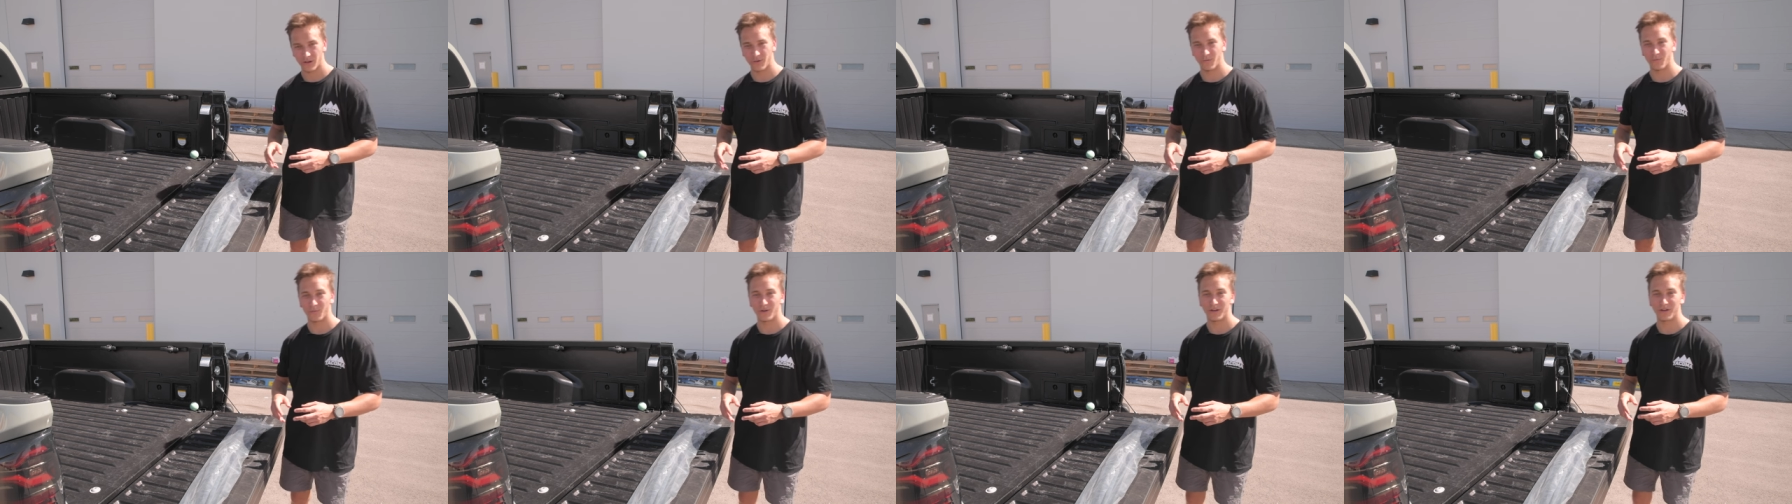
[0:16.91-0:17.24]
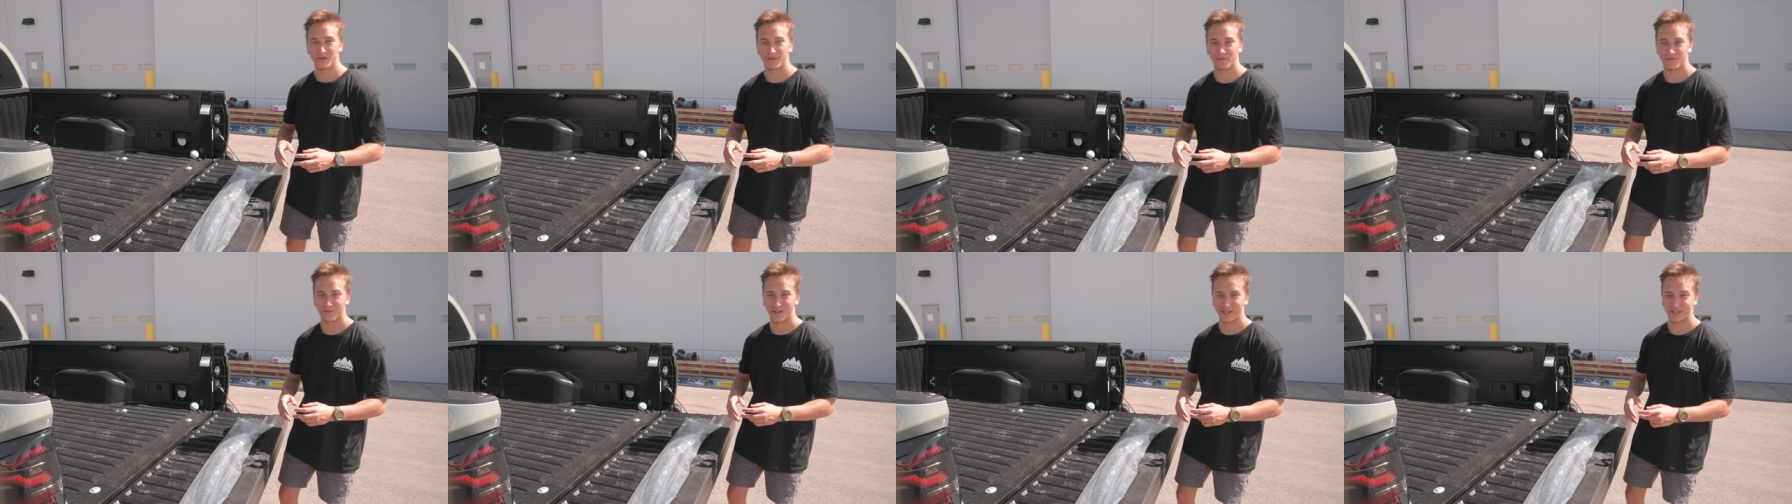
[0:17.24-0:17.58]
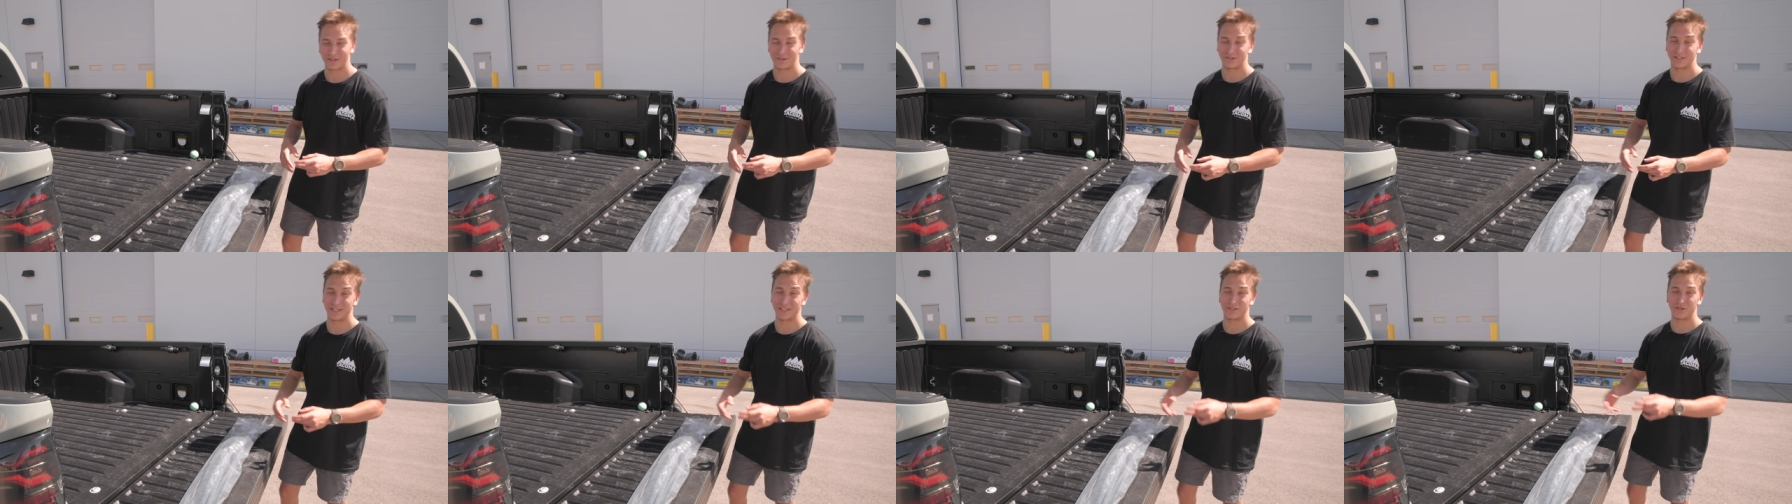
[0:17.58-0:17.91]
window
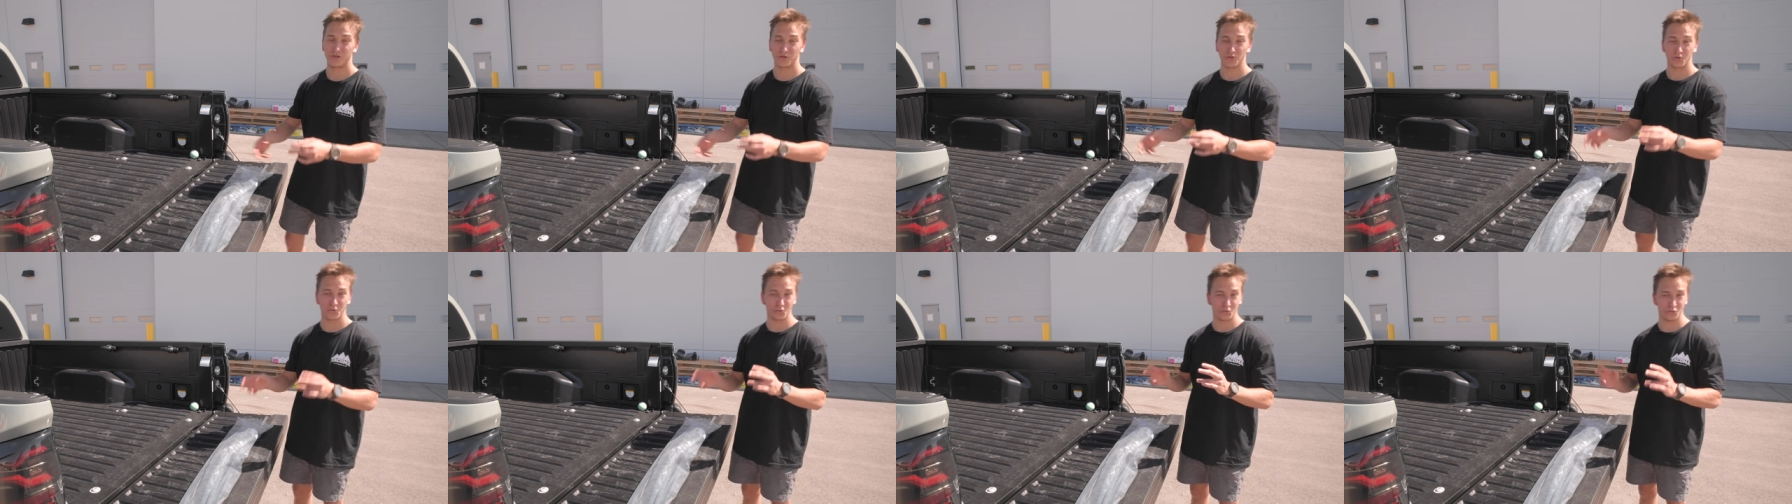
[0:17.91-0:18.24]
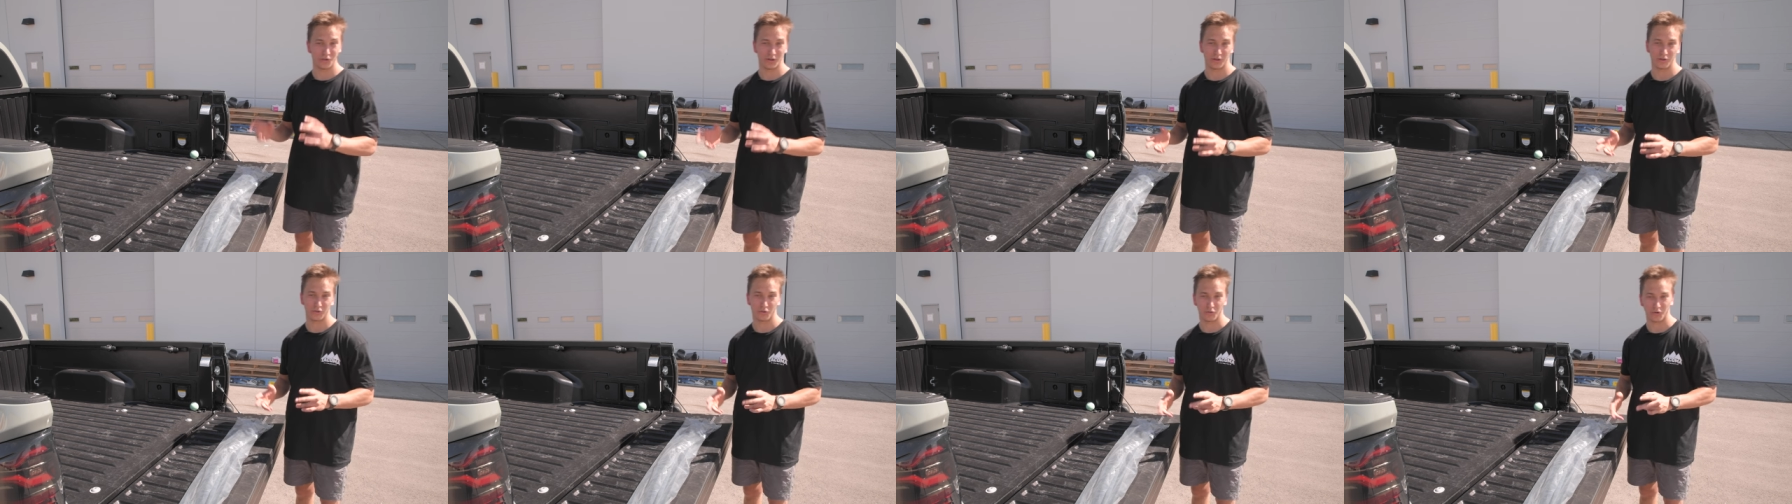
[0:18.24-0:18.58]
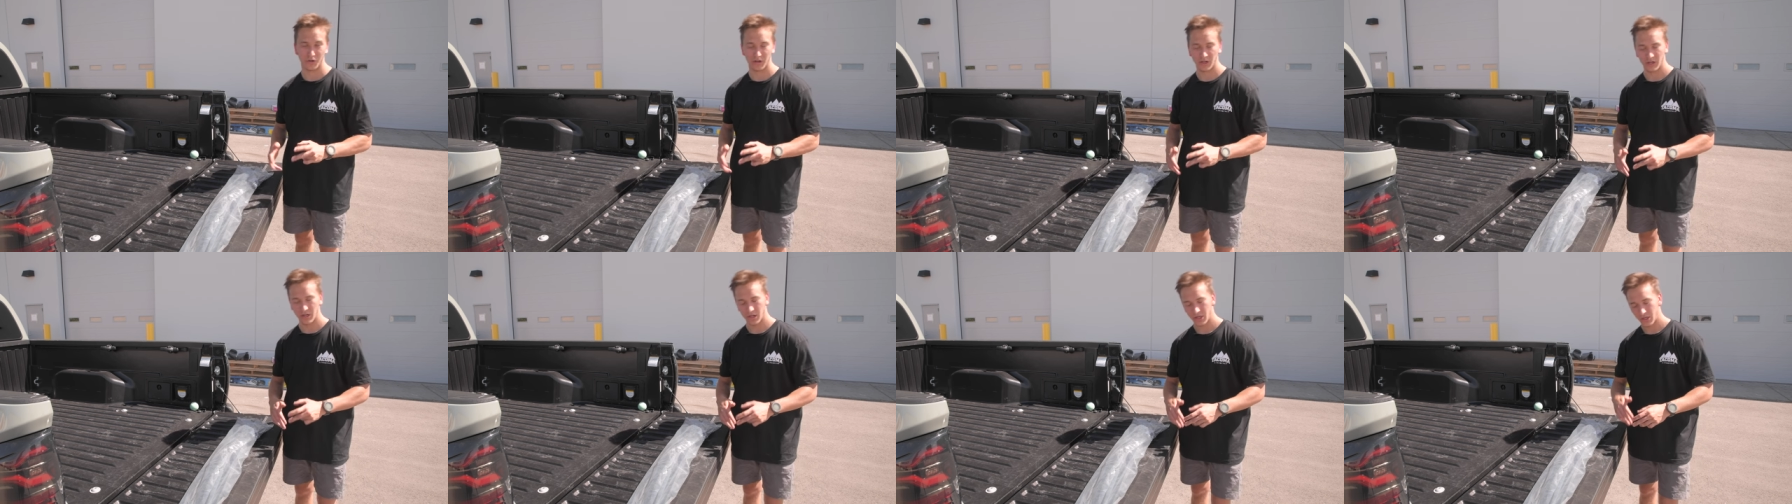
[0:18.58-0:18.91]
deflectors and two rear
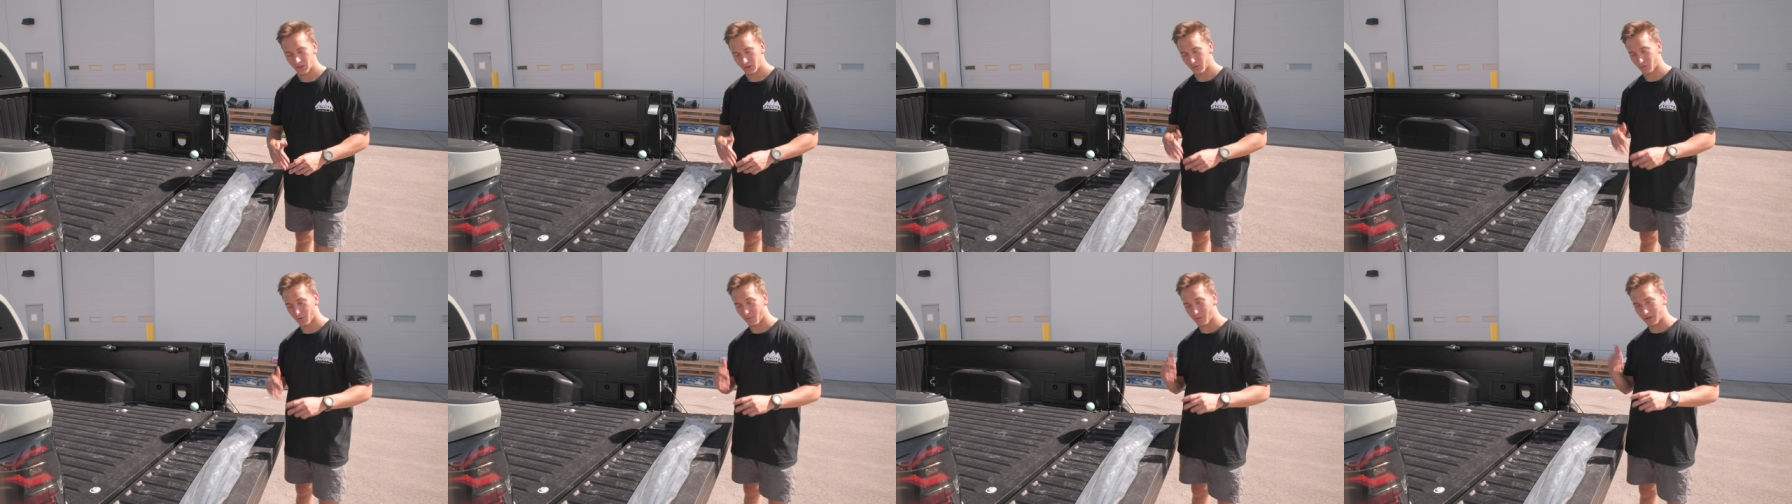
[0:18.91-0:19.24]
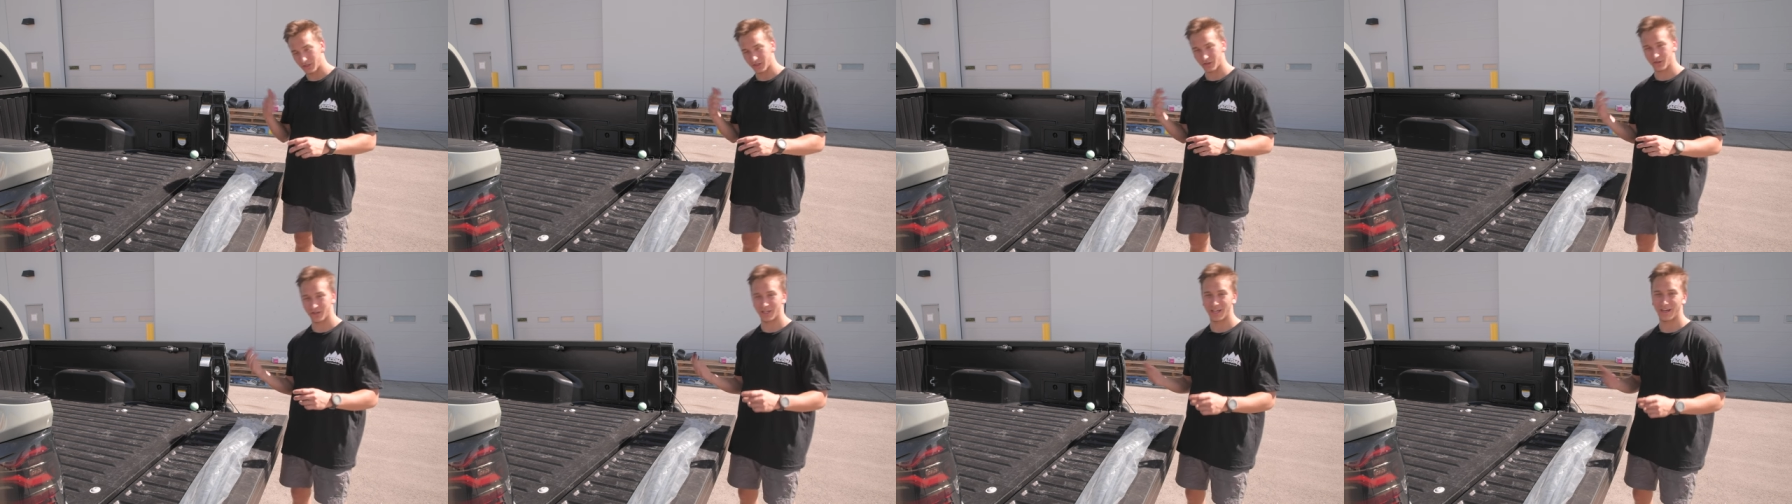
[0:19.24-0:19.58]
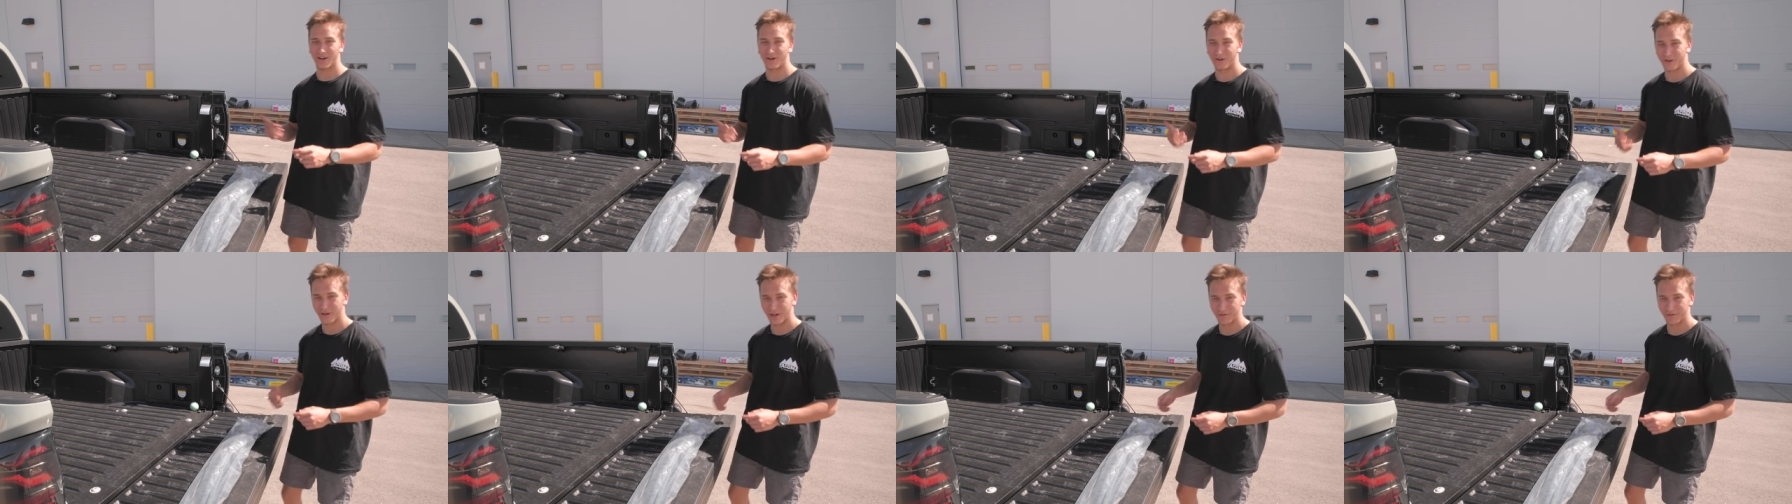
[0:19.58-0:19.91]
door. So I want to make sure you get all